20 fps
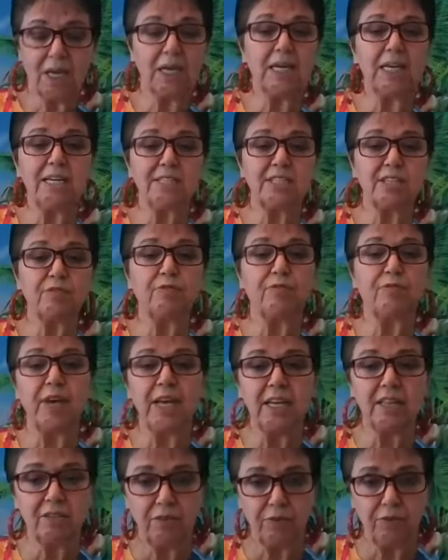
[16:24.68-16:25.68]
His
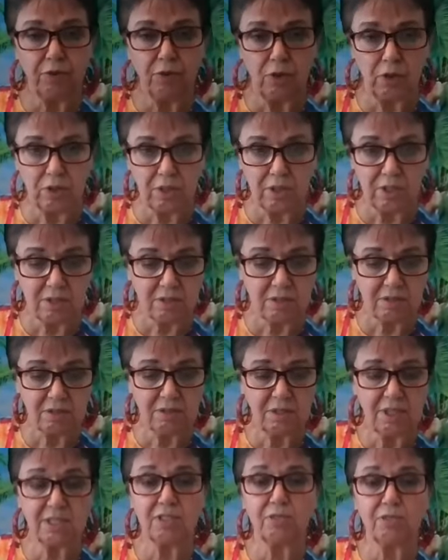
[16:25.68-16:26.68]
faithfulness
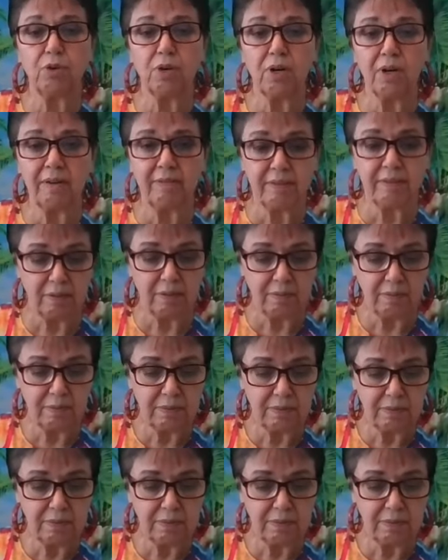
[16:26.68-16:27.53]
is forever.